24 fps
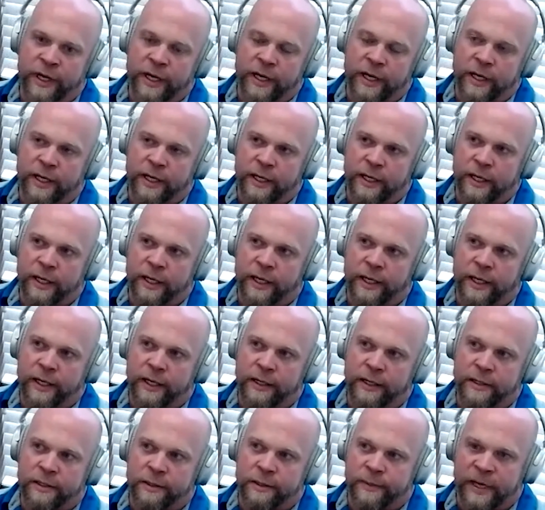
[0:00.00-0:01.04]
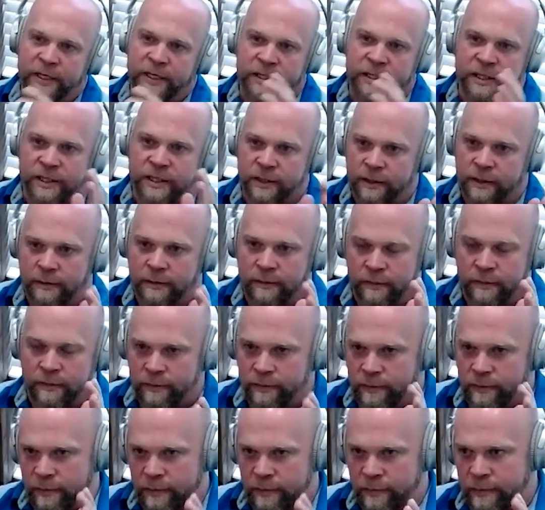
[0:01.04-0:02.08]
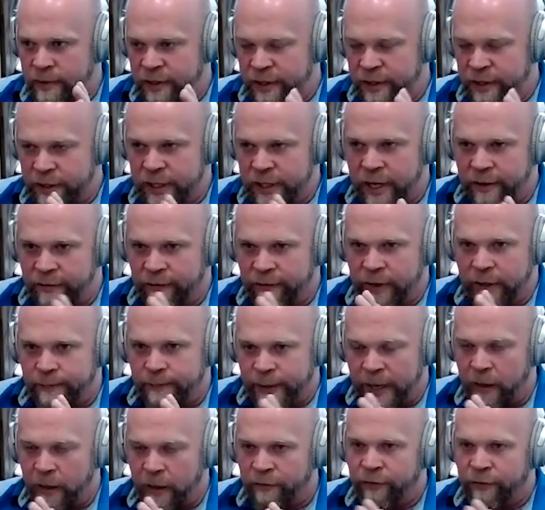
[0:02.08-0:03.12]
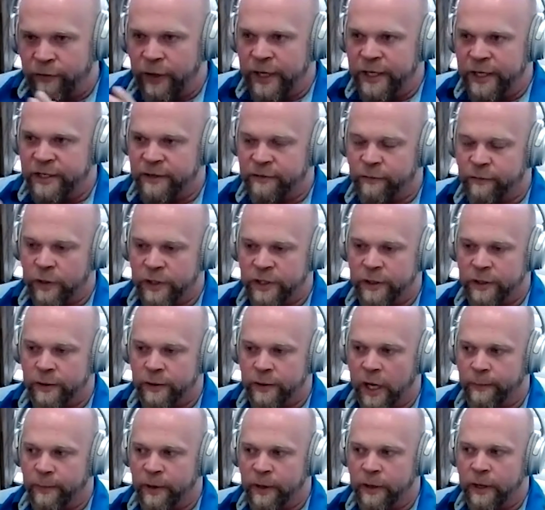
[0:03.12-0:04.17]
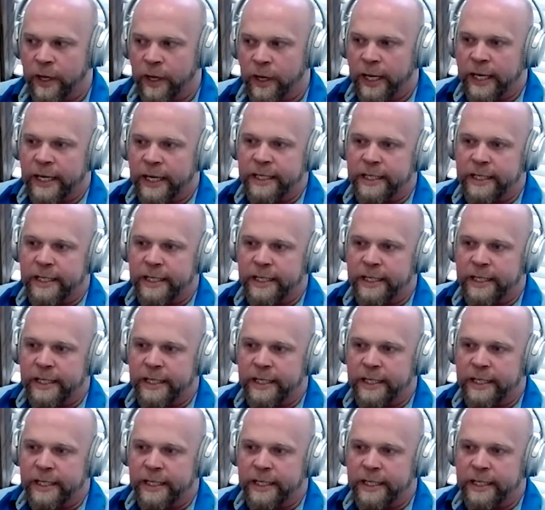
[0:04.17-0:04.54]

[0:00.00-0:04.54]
the to make this is kind of a paraphrase of what's going on, but